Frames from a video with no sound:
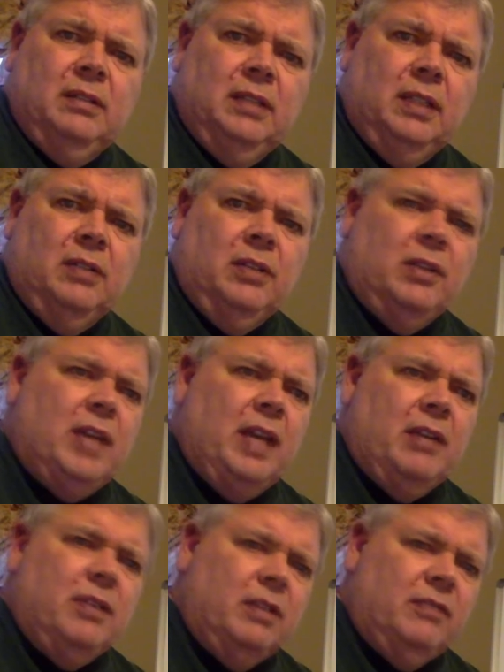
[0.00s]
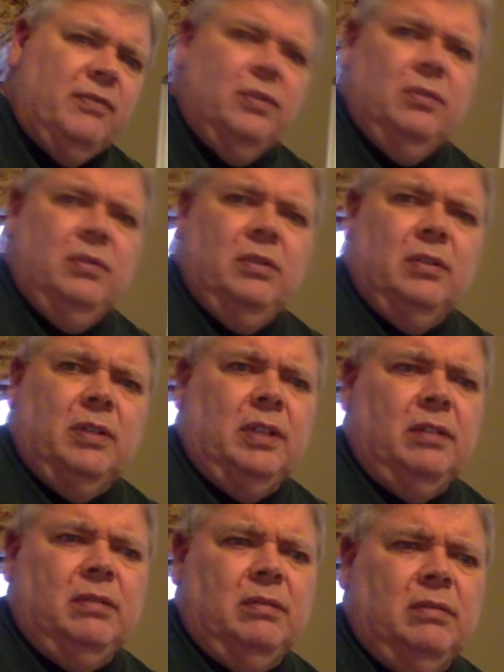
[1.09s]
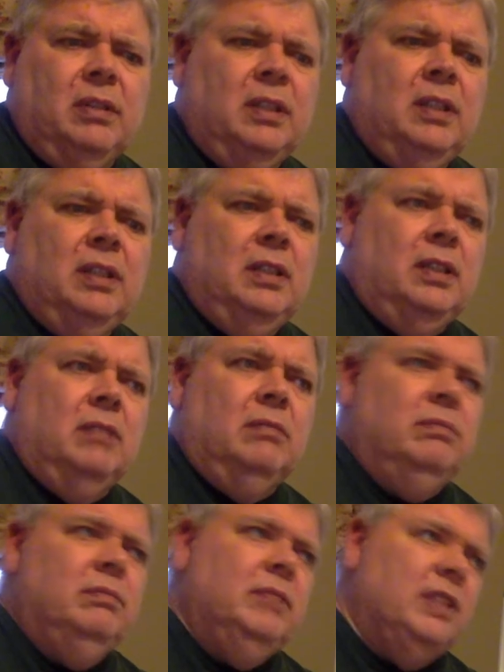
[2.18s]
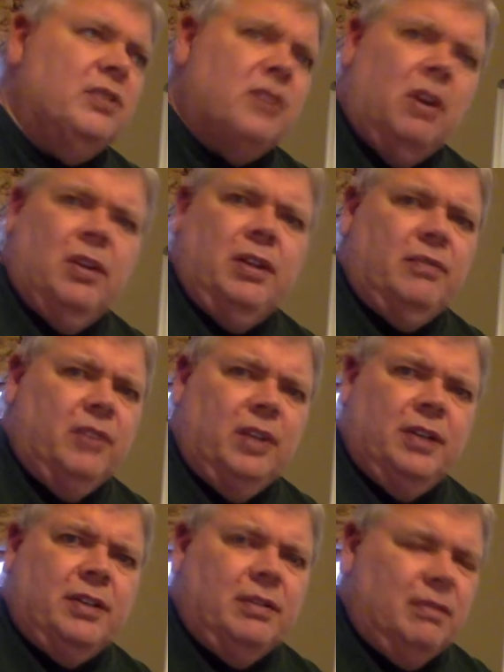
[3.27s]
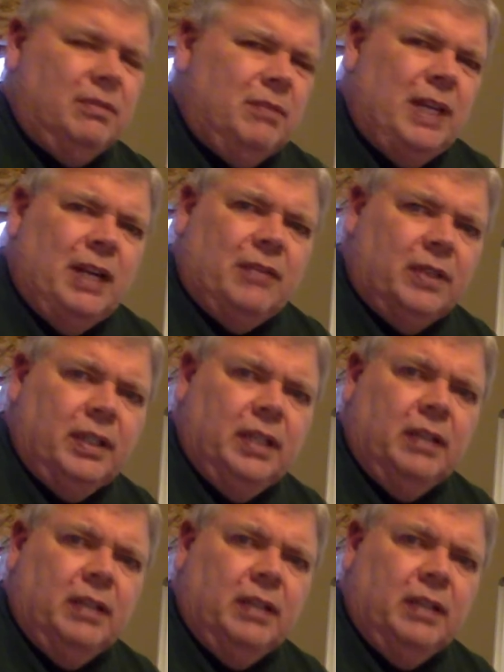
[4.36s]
You cater their food, or you install their furniture, or whatever.